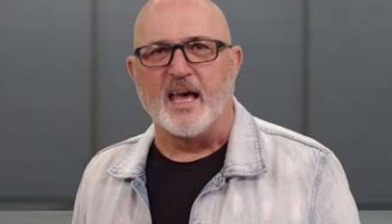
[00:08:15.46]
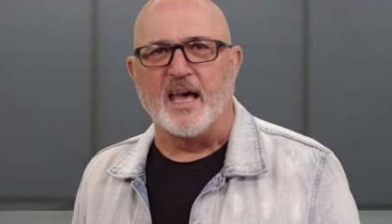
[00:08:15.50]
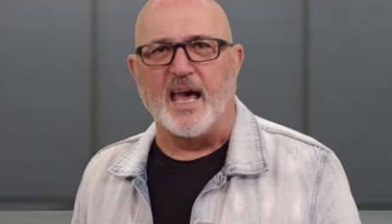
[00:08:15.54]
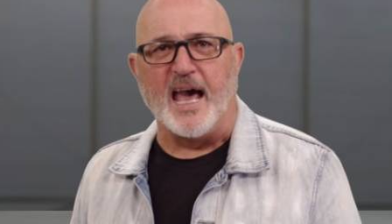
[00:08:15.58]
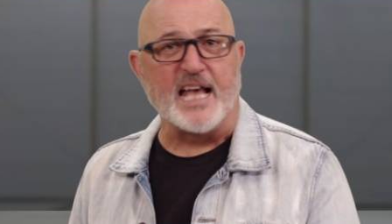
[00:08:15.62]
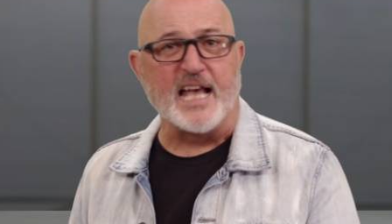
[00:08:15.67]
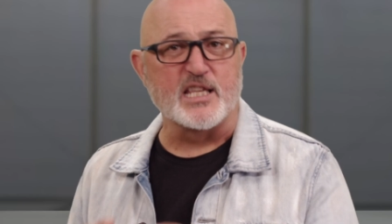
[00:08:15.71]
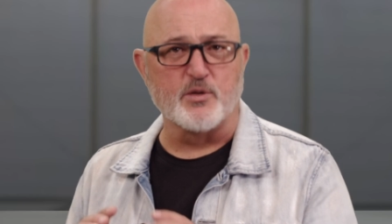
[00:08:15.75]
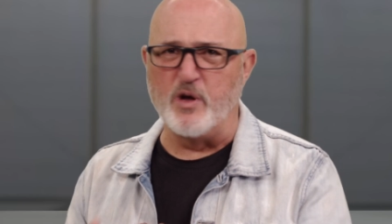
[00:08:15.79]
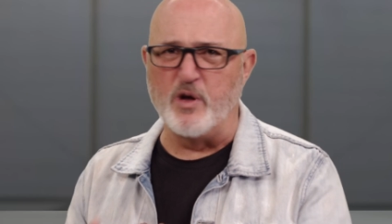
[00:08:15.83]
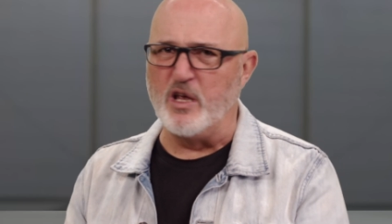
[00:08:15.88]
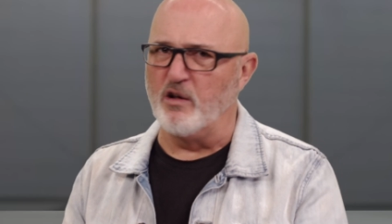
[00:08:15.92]

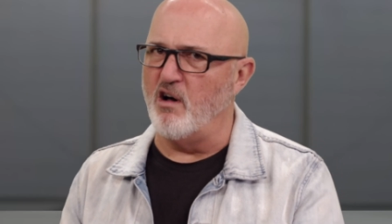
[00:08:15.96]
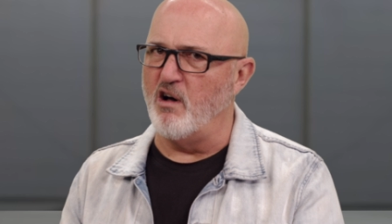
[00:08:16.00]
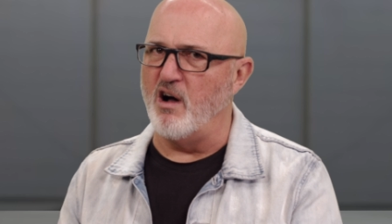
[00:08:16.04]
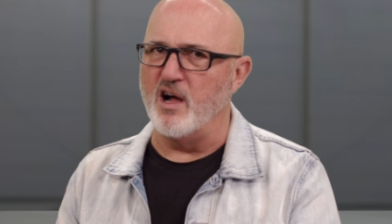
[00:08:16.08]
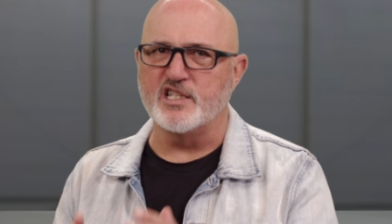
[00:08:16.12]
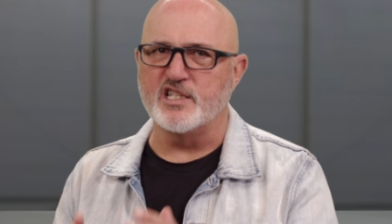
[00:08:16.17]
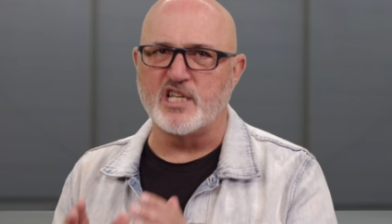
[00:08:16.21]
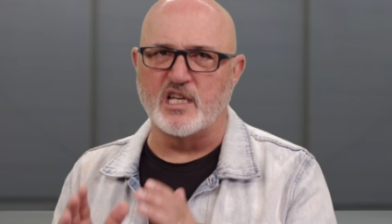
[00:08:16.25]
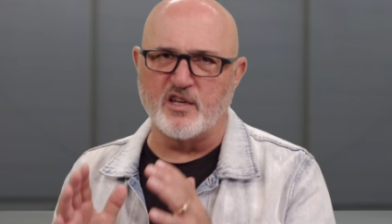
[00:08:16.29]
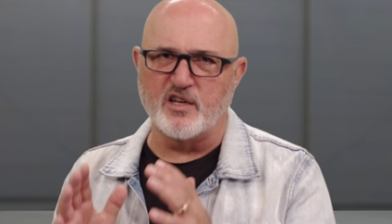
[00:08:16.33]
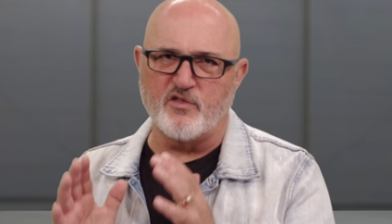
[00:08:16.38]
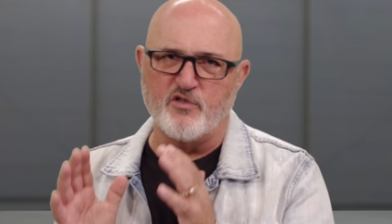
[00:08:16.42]
As we
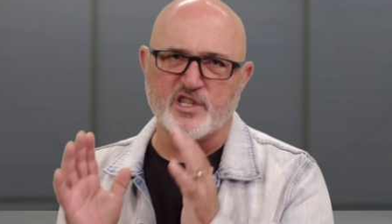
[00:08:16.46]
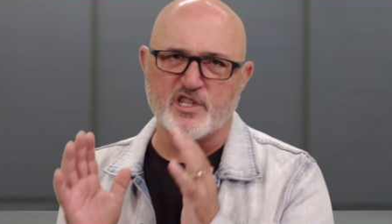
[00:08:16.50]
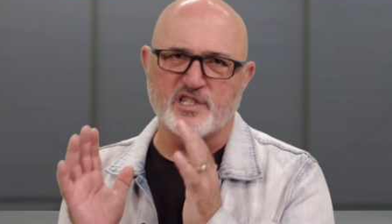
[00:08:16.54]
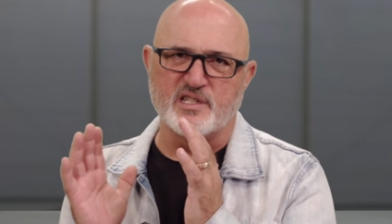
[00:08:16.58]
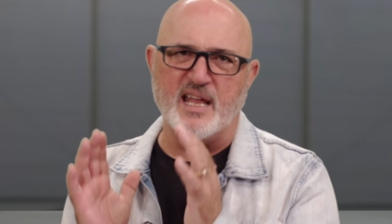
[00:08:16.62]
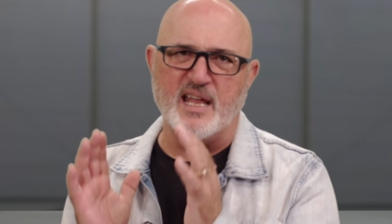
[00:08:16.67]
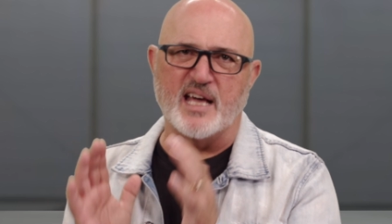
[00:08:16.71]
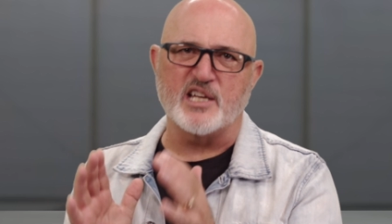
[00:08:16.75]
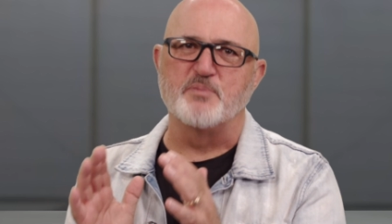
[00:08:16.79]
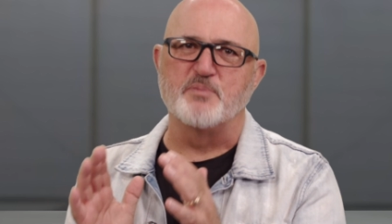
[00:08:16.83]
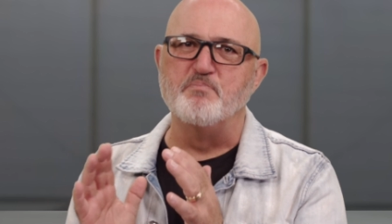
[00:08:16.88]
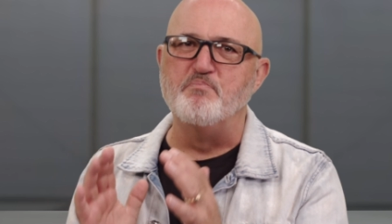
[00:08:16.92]
launch into this
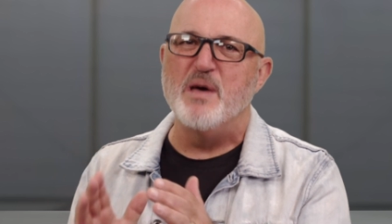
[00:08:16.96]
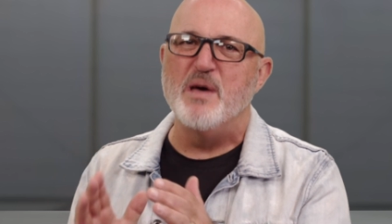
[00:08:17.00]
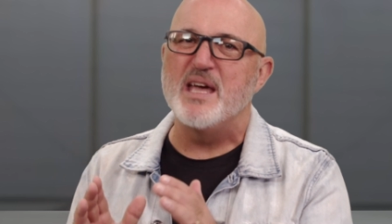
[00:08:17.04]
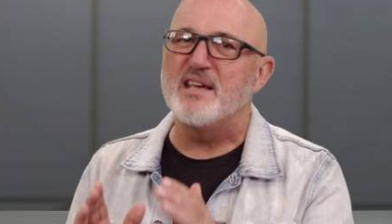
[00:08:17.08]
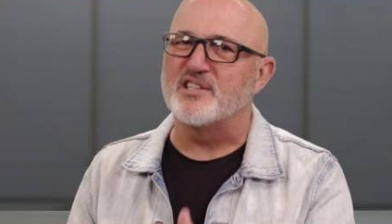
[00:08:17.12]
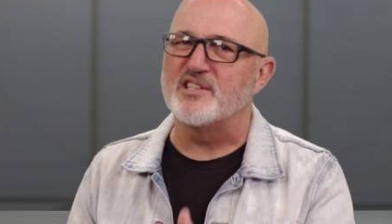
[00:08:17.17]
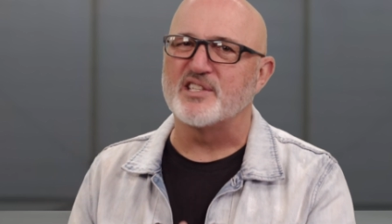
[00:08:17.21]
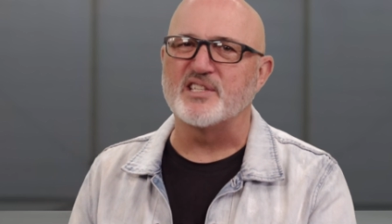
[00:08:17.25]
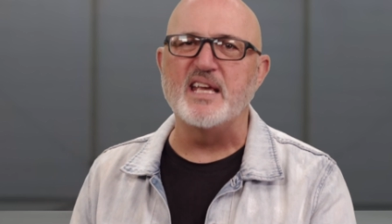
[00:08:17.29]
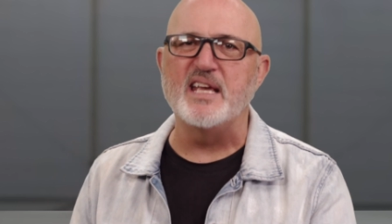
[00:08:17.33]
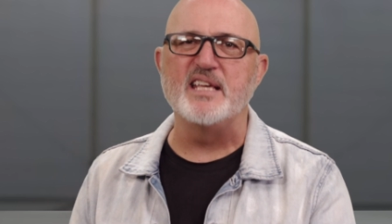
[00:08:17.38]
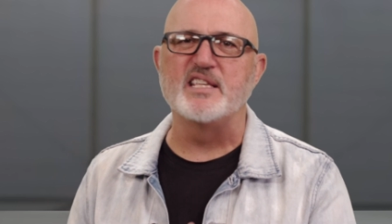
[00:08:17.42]
next big
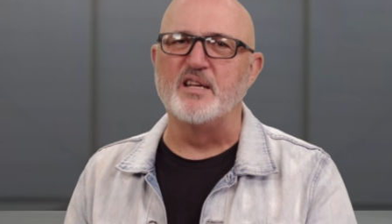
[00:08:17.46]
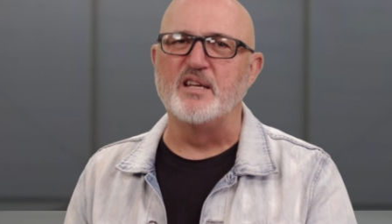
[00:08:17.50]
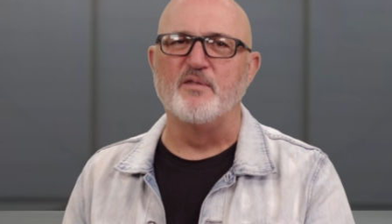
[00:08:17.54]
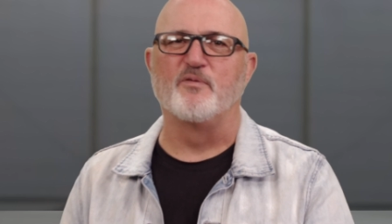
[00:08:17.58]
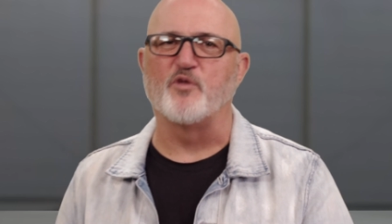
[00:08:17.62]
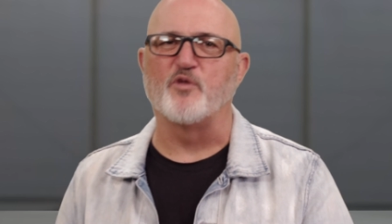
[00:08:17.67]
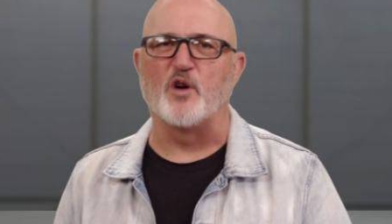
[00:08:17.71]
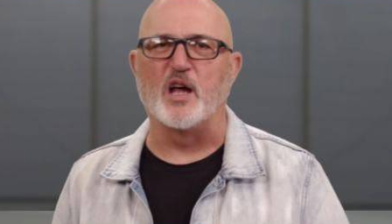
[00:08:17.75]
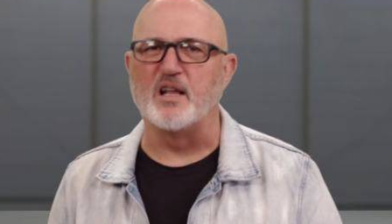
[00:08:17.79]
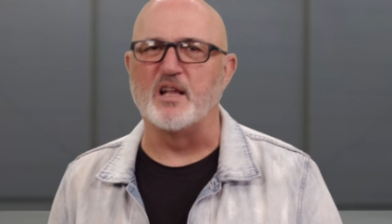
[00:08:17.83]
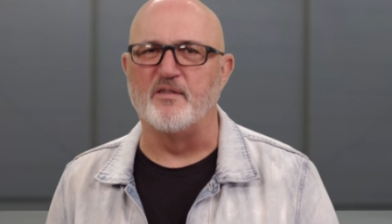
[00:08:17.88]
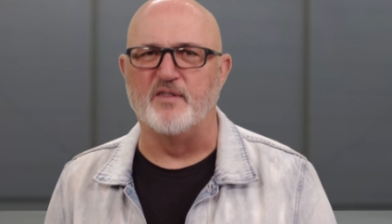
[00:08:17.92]
season in
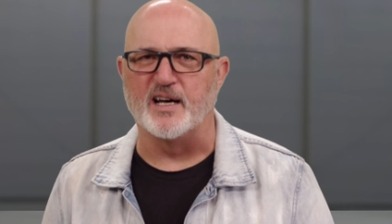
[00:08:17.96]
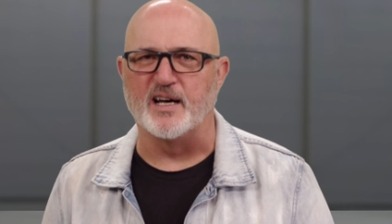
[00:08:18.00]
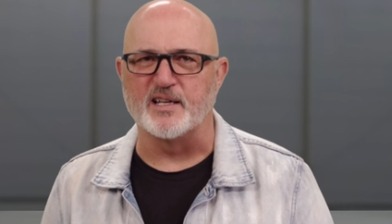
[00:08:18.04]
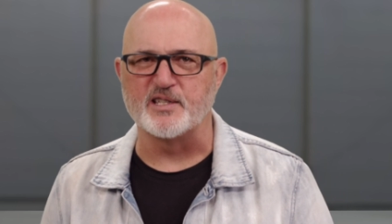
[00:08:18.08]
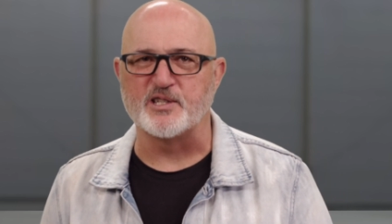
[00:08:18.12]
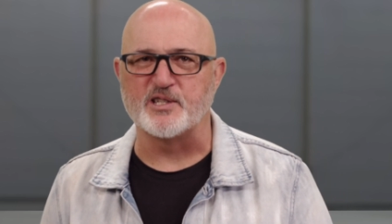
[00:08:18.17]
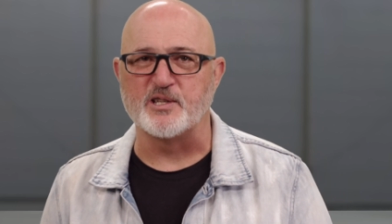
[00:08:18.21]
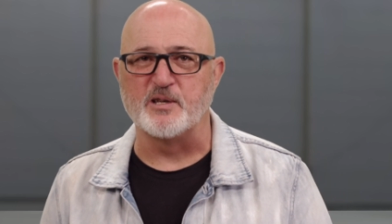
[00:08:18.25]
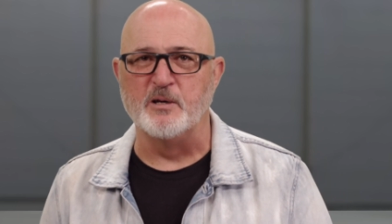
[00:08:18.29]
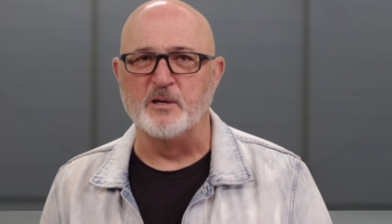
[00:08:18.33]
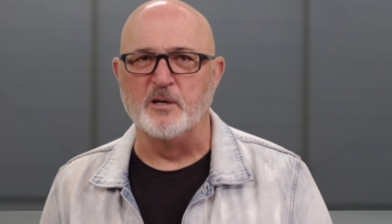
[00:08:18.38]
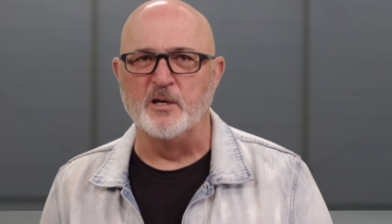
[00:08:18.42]
front of
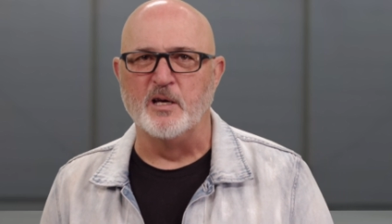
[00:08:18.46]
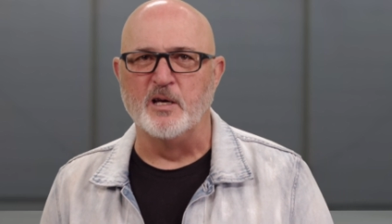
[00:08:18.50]
us,